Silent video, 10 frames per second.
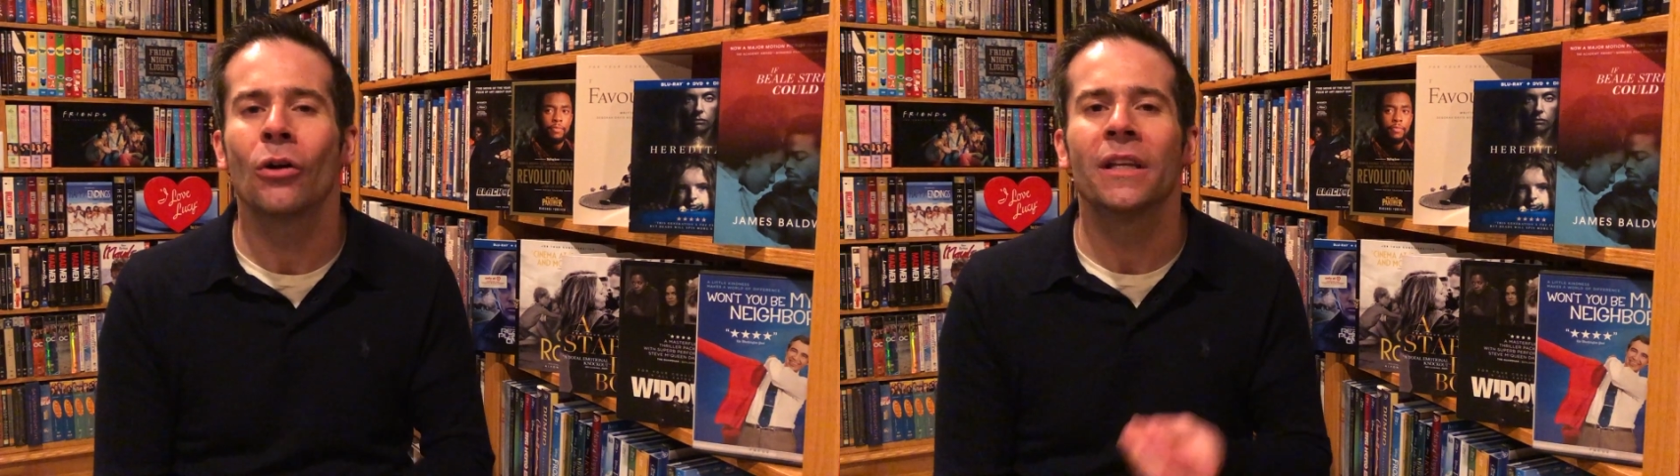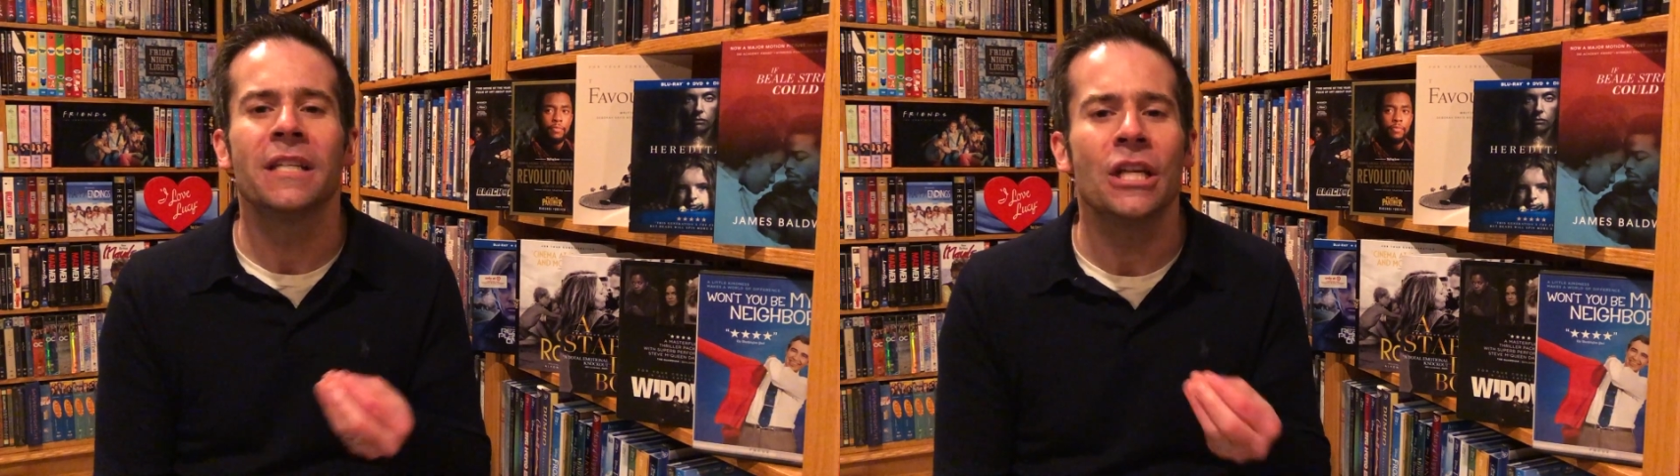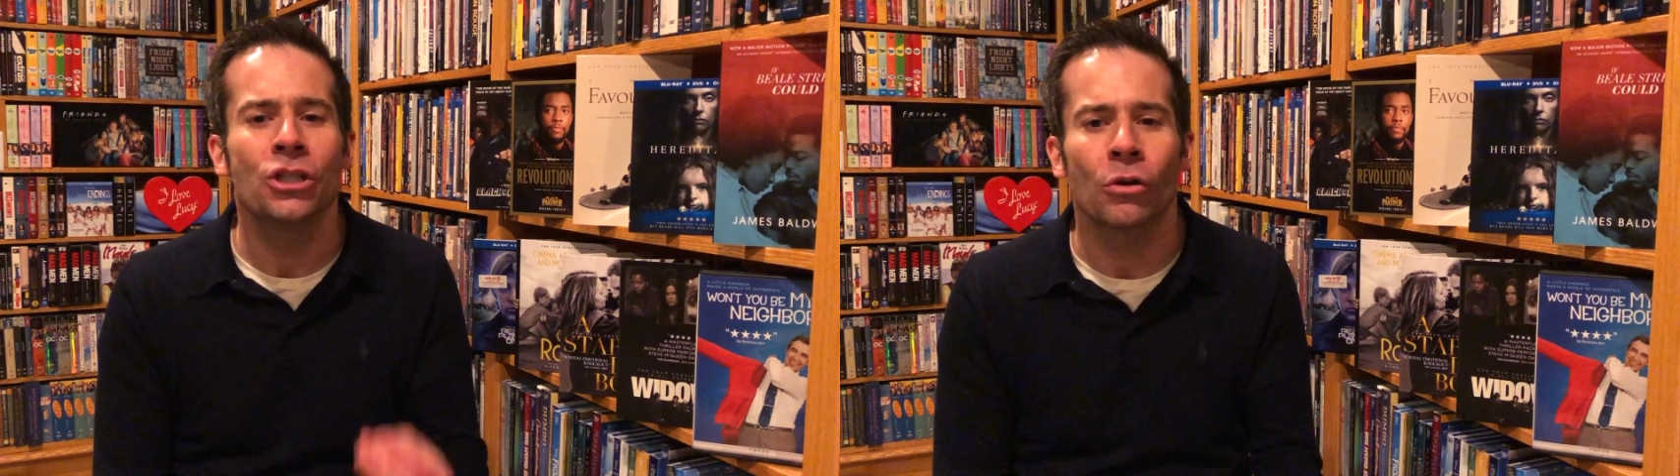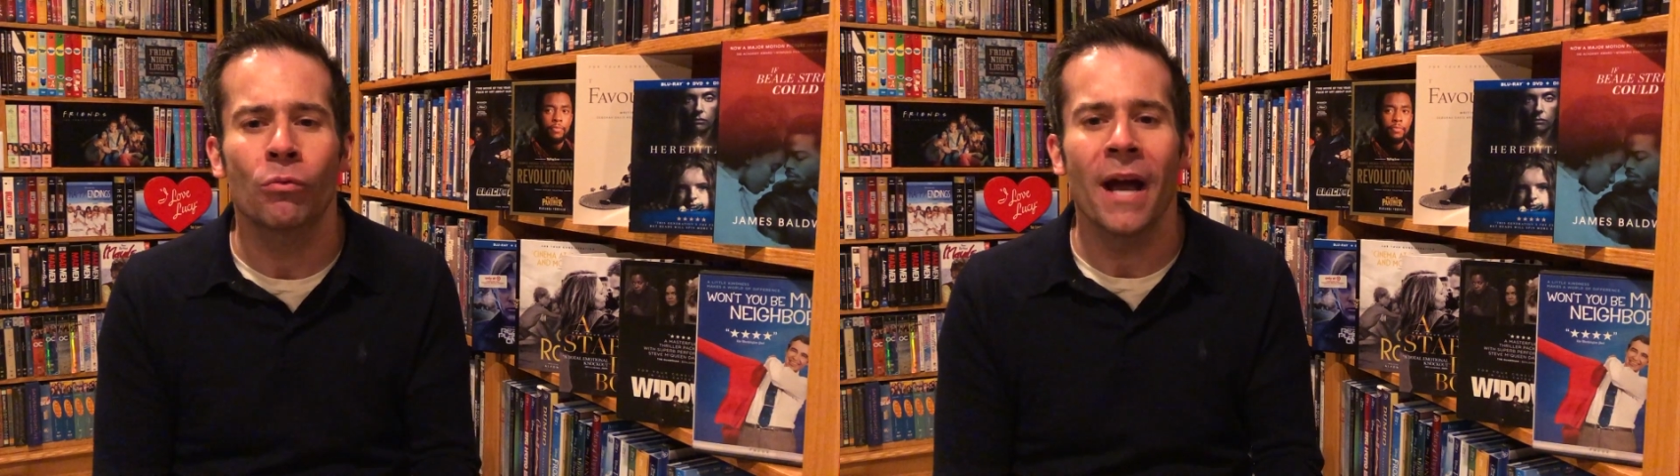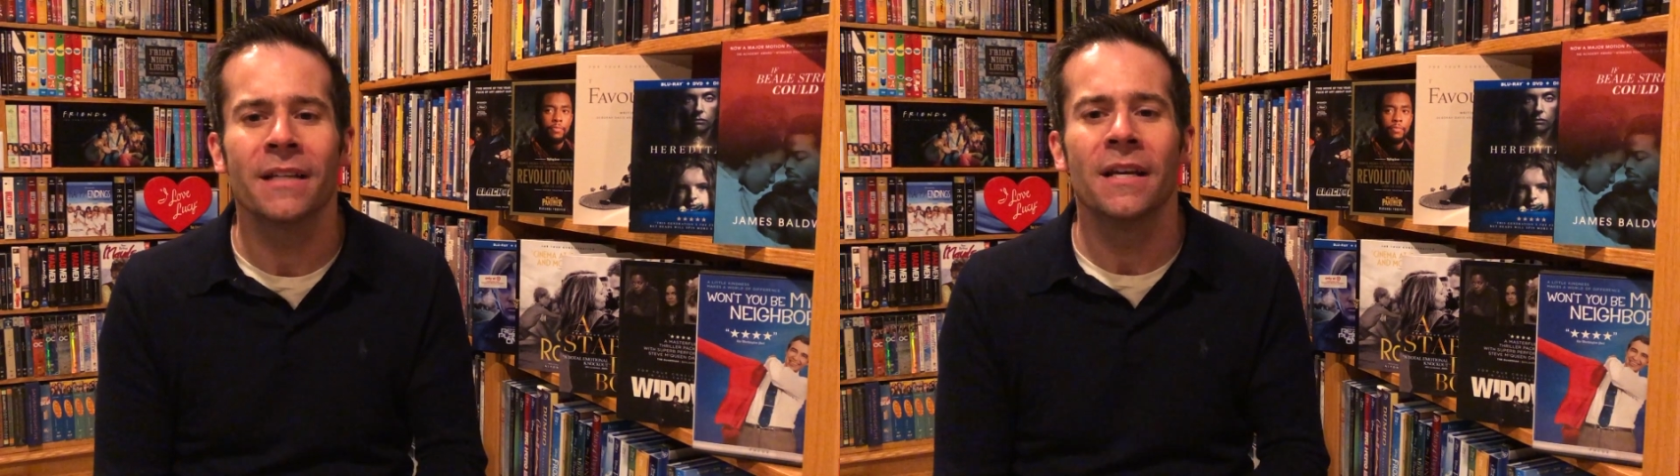Letitia
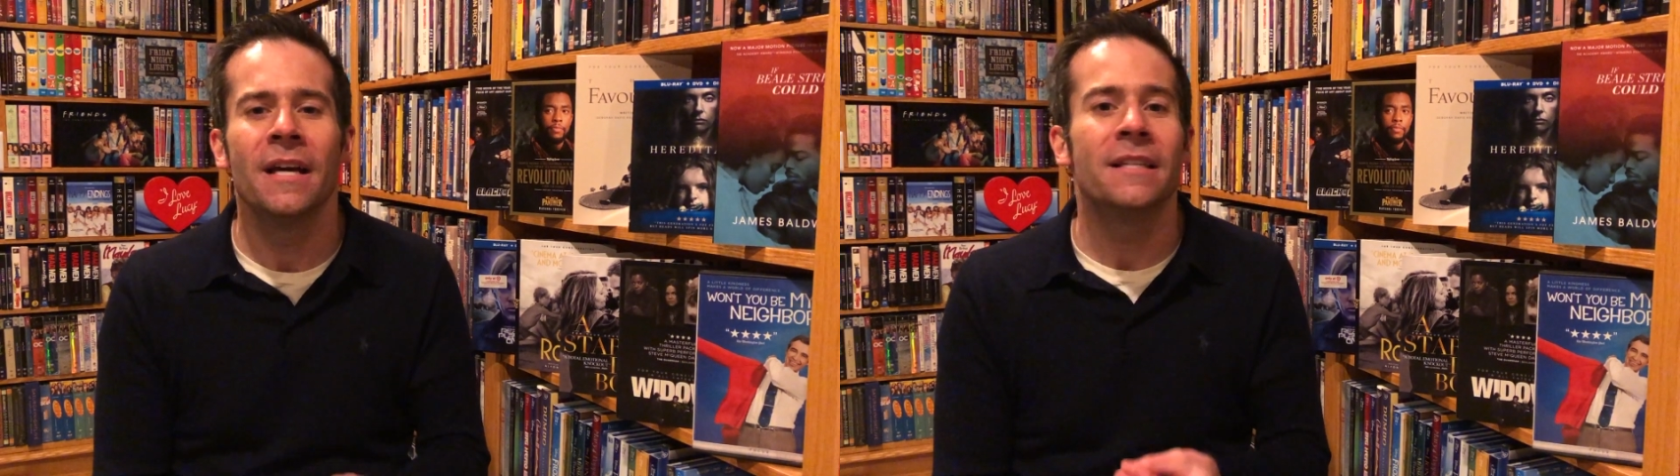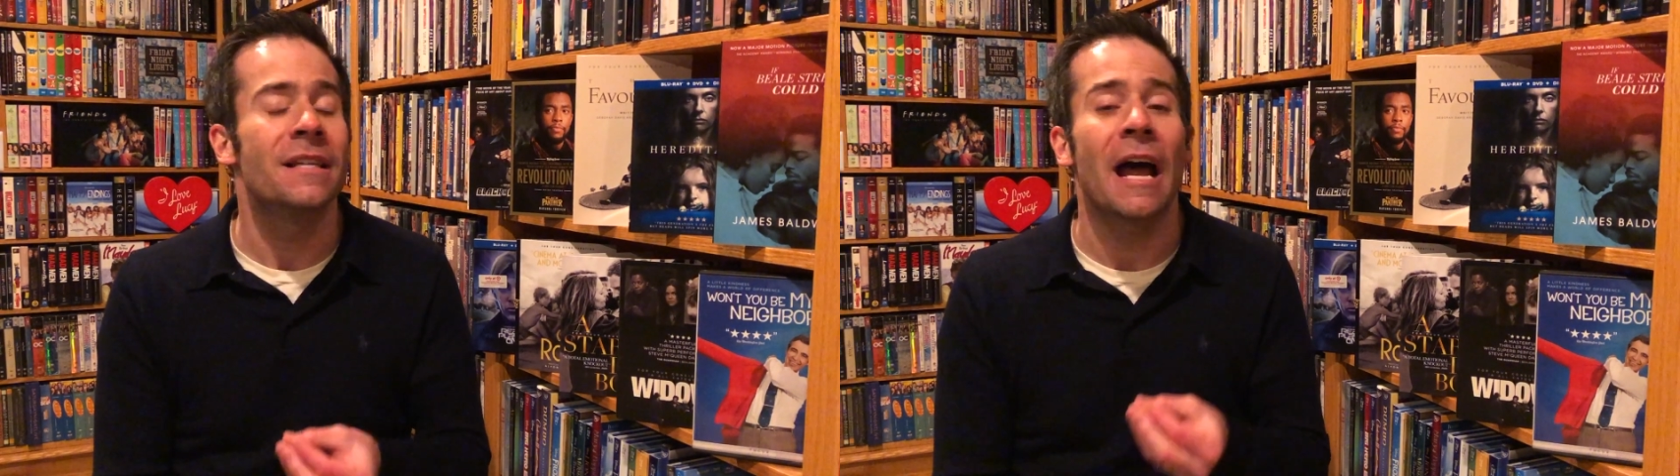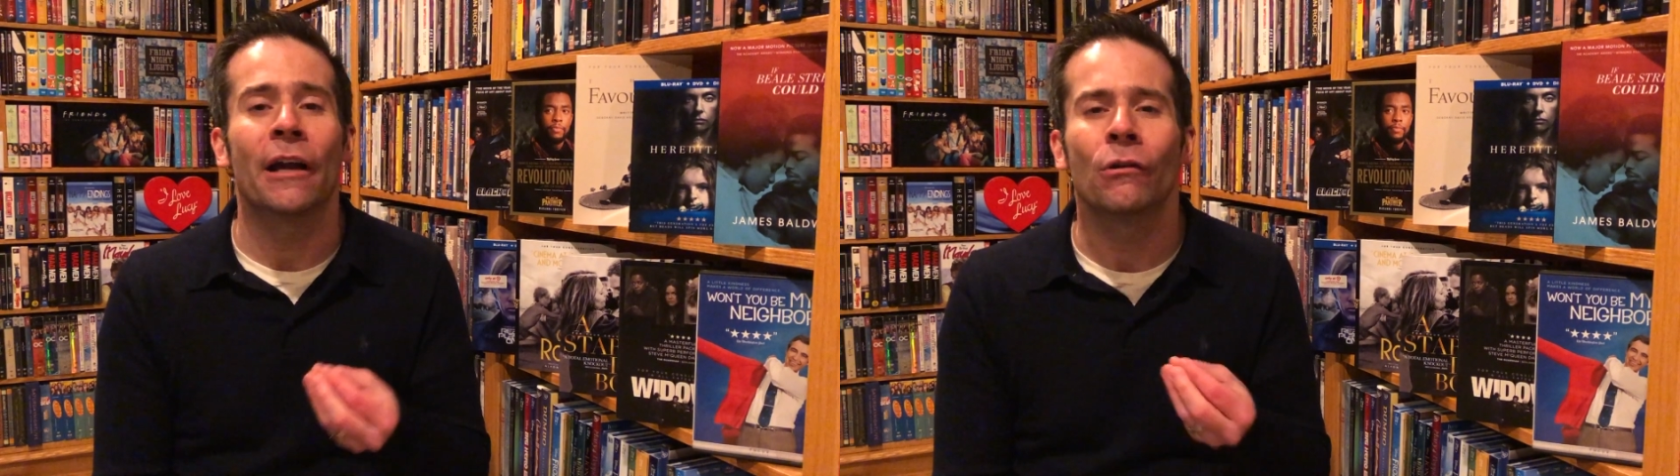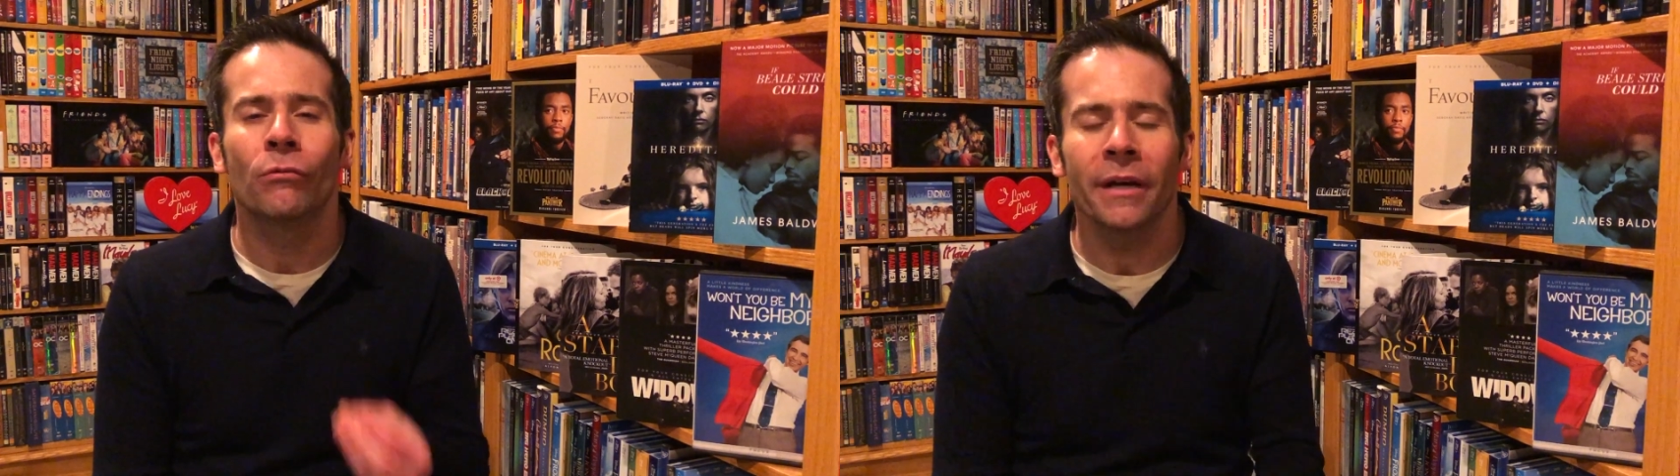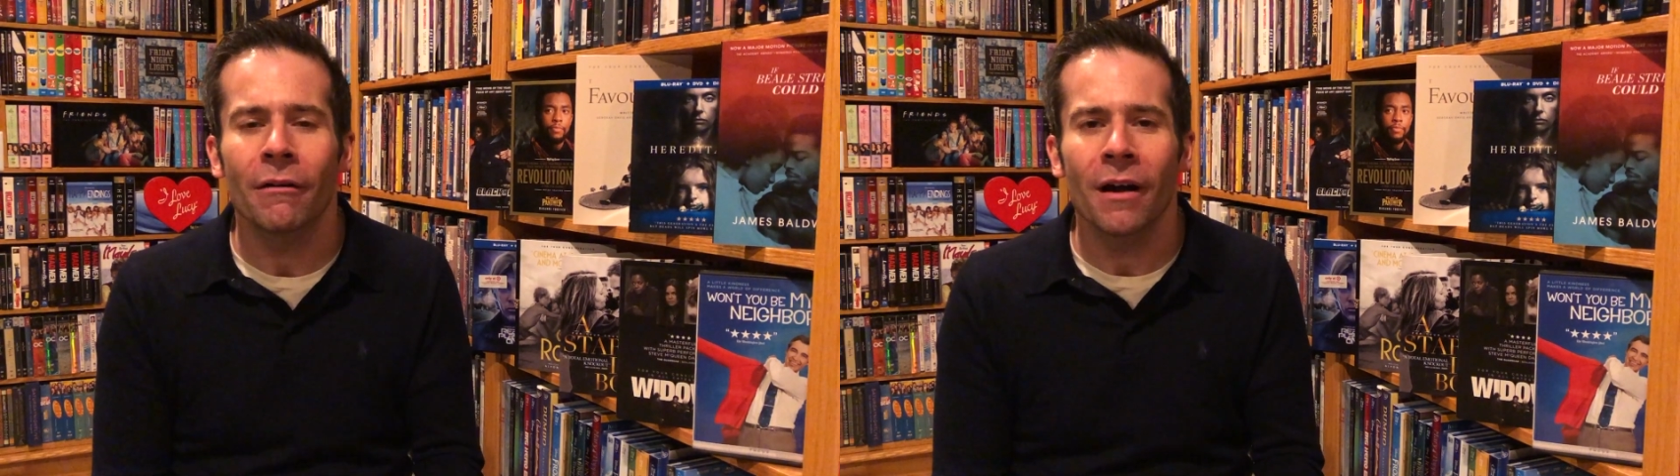Wright, Denai
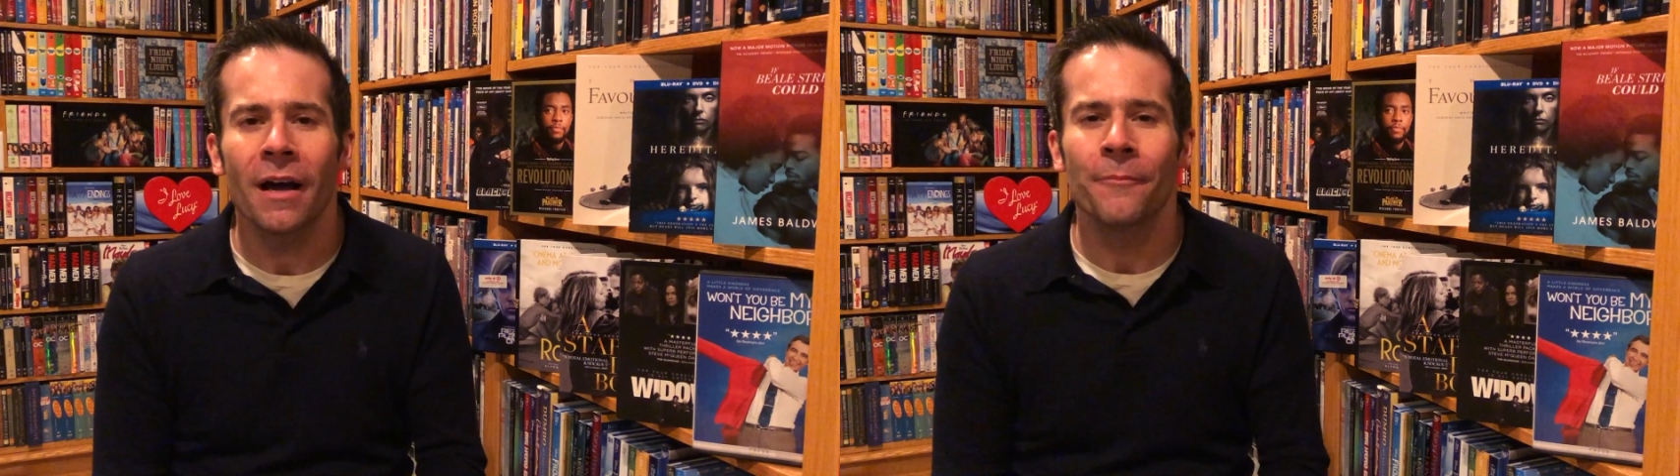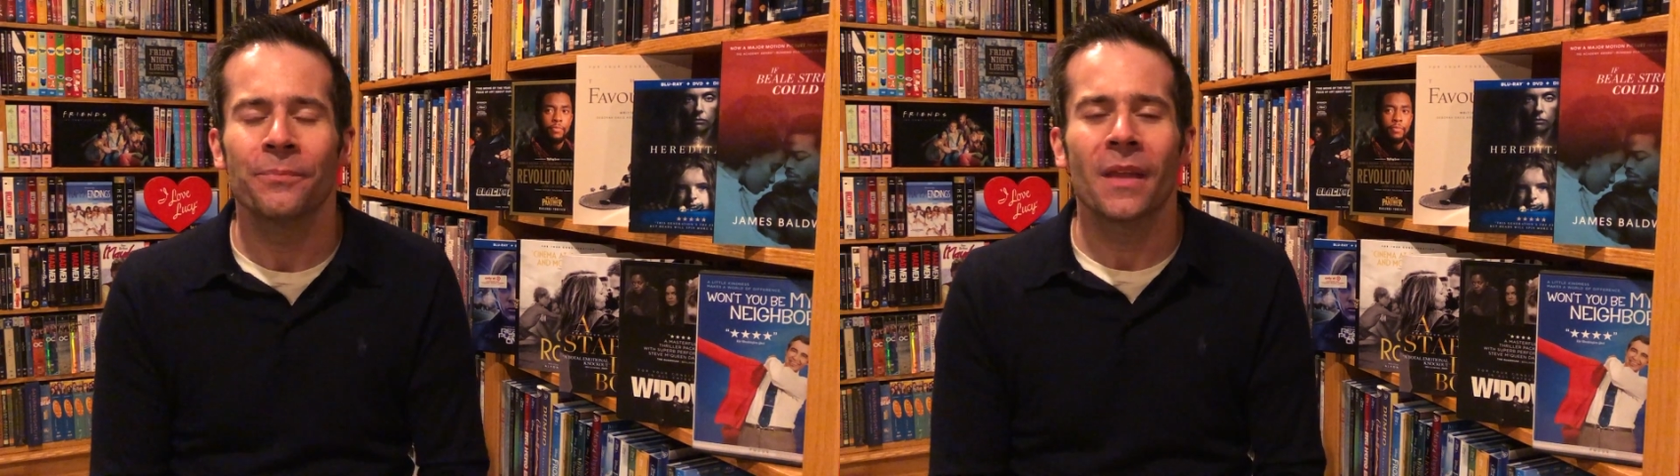Guerrera,